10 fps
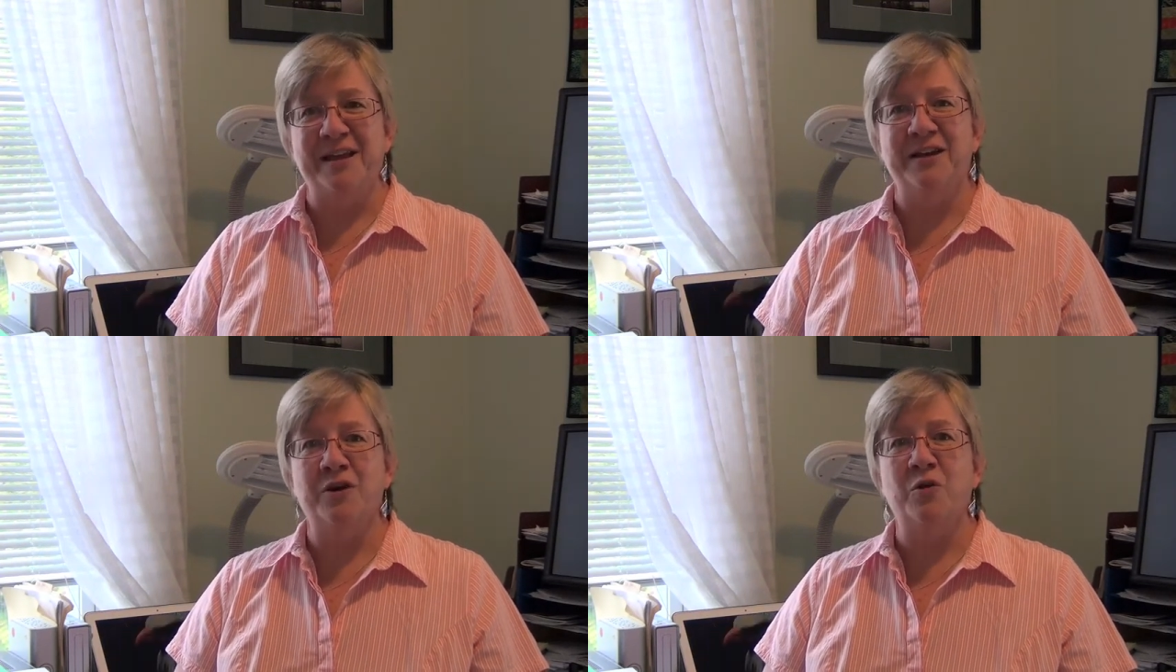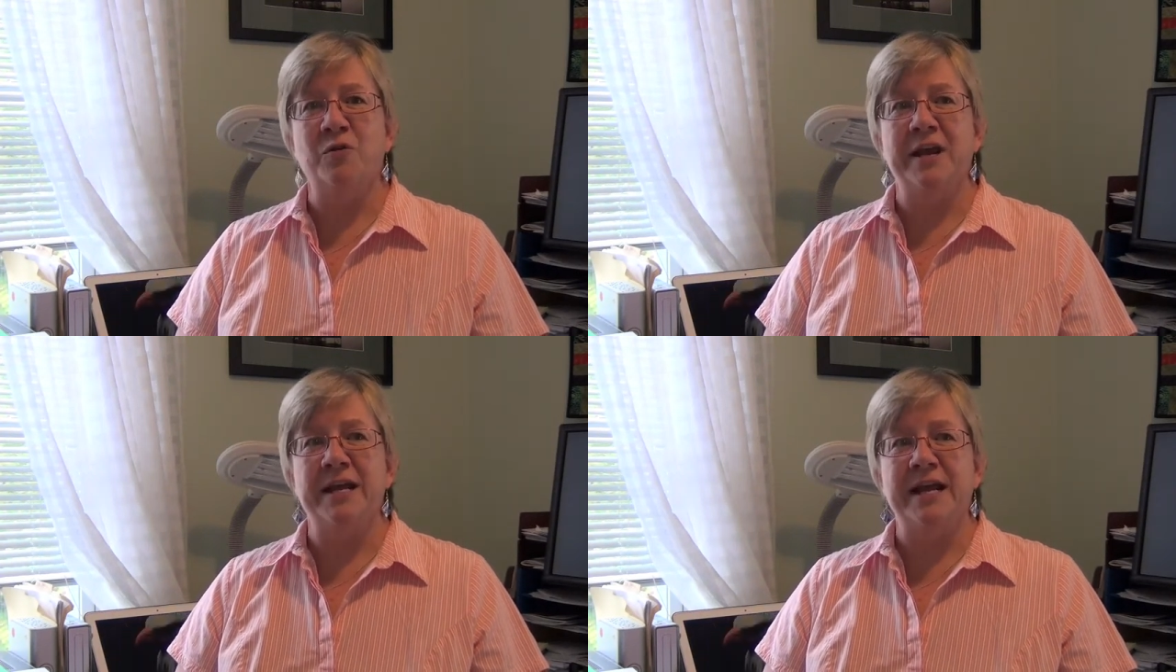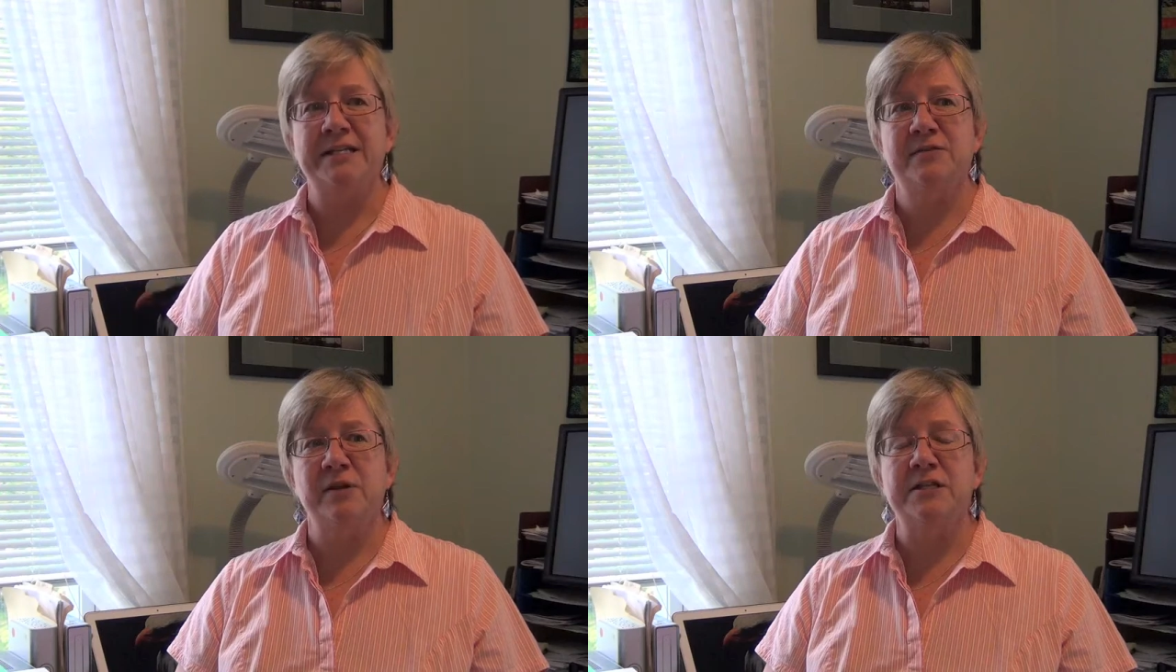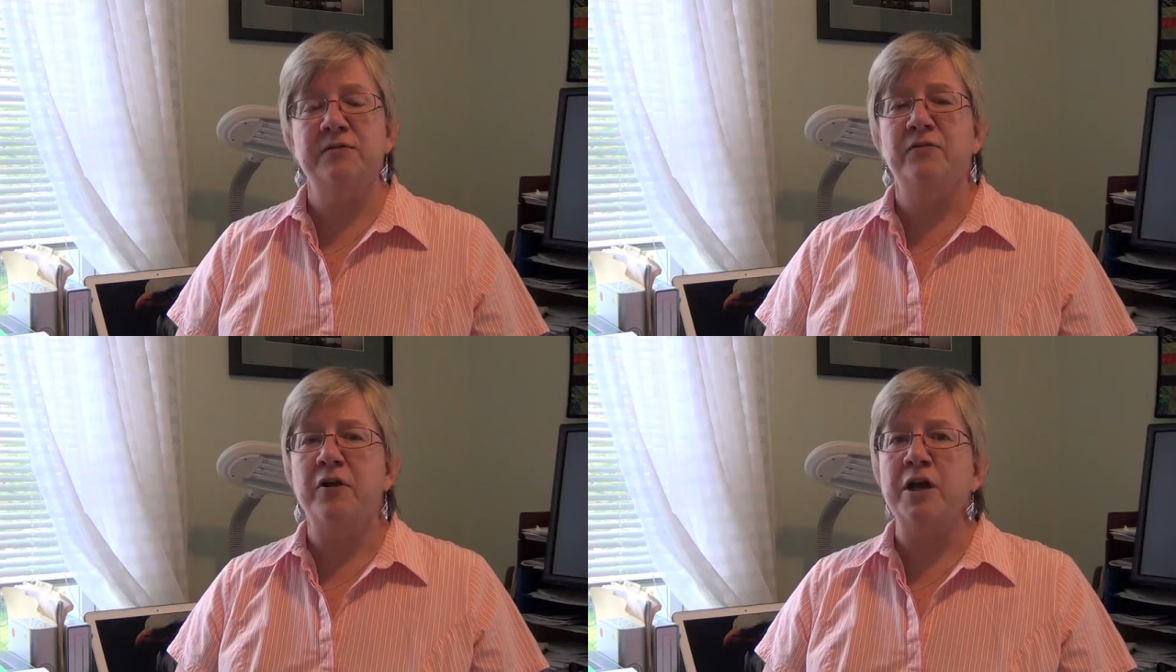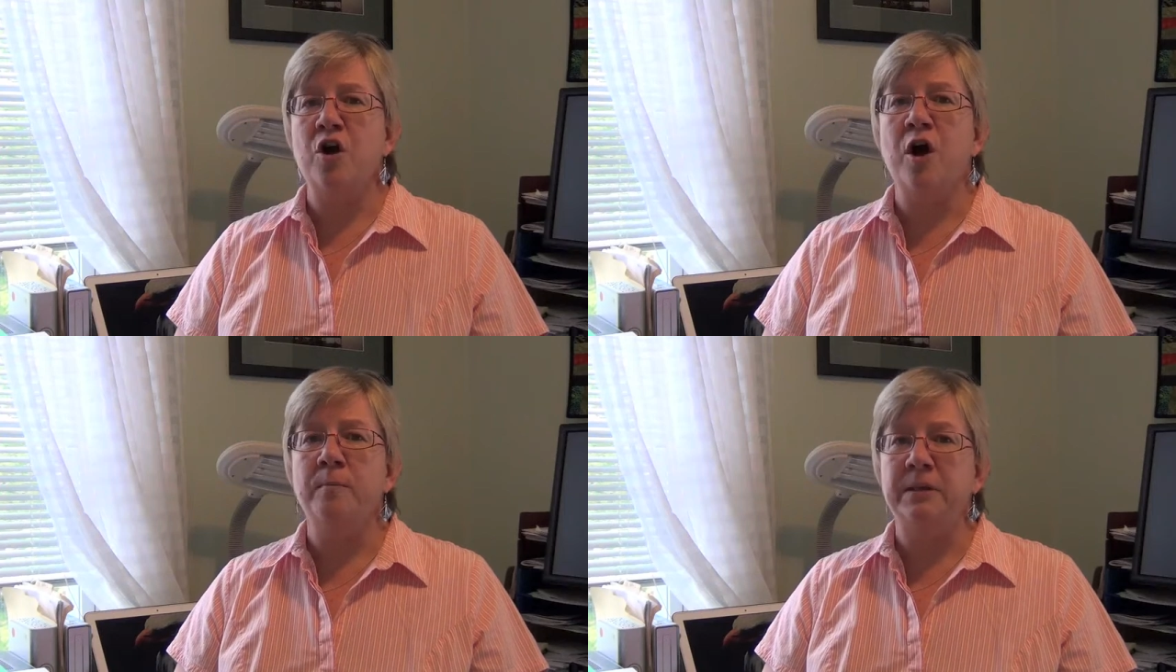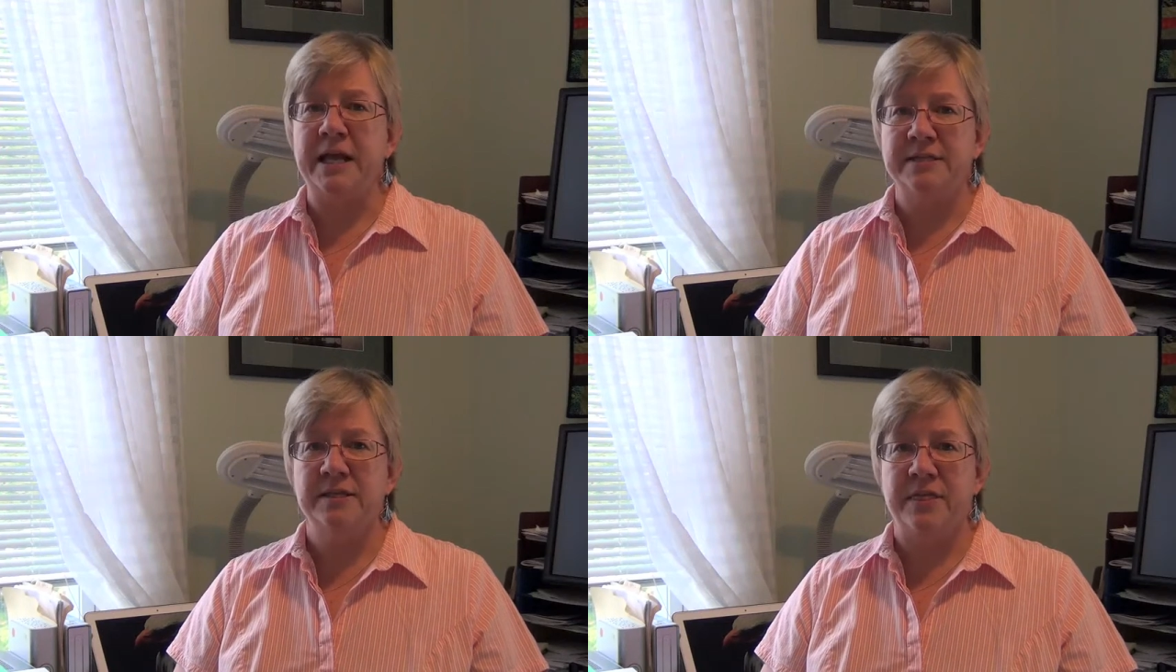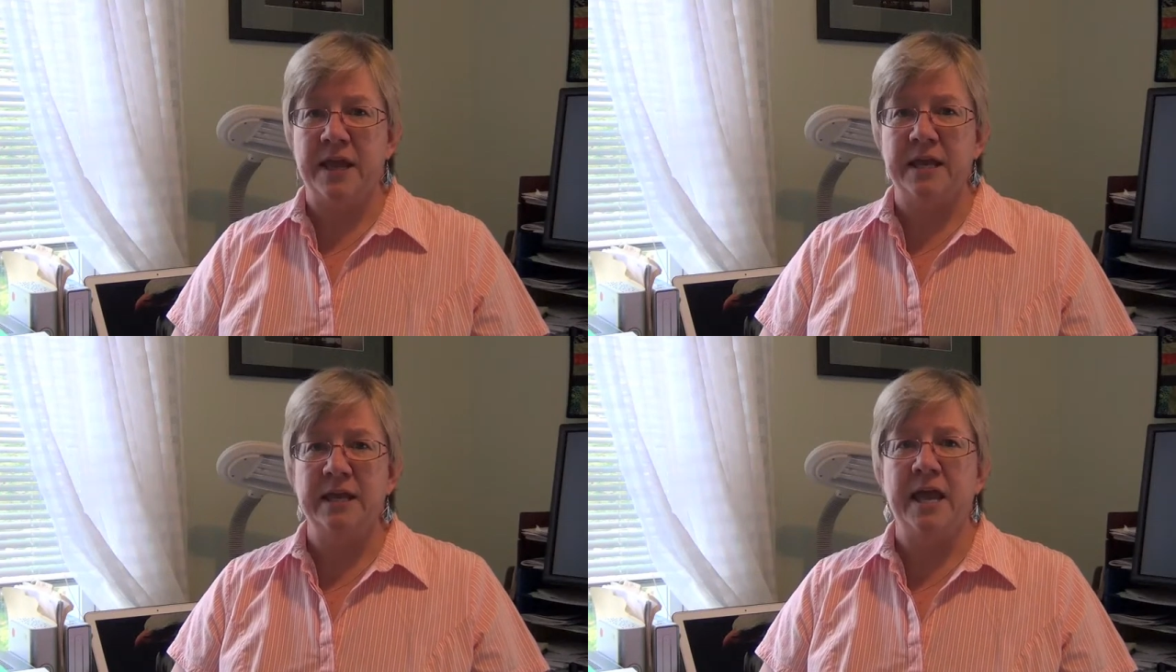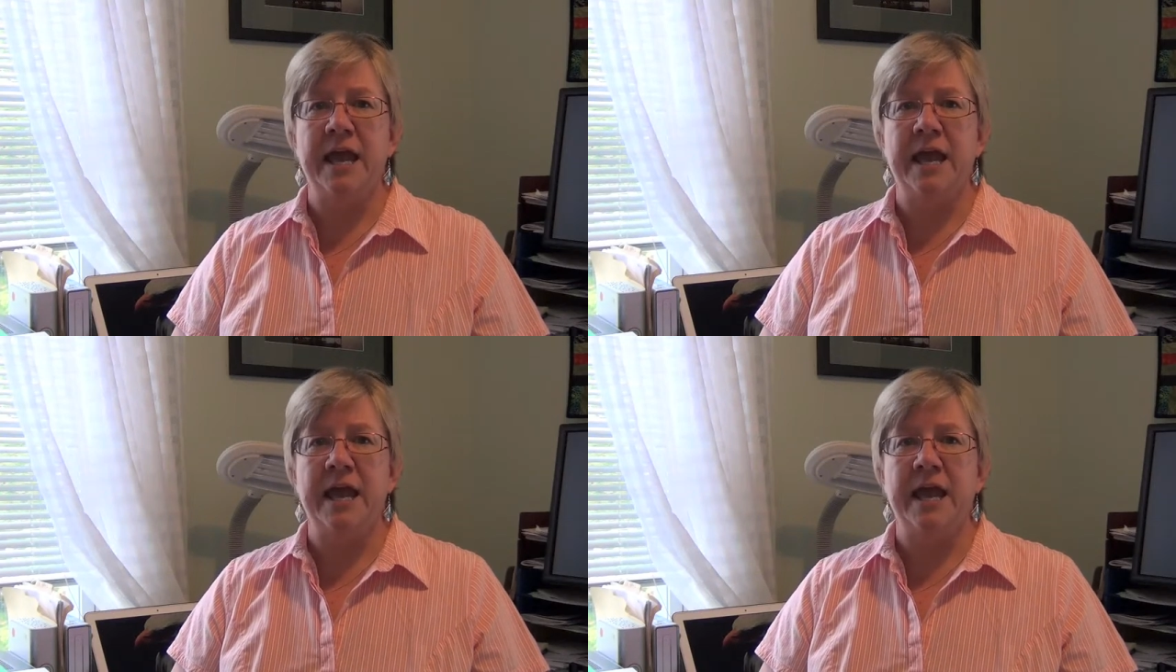You know, it's a very complex thing,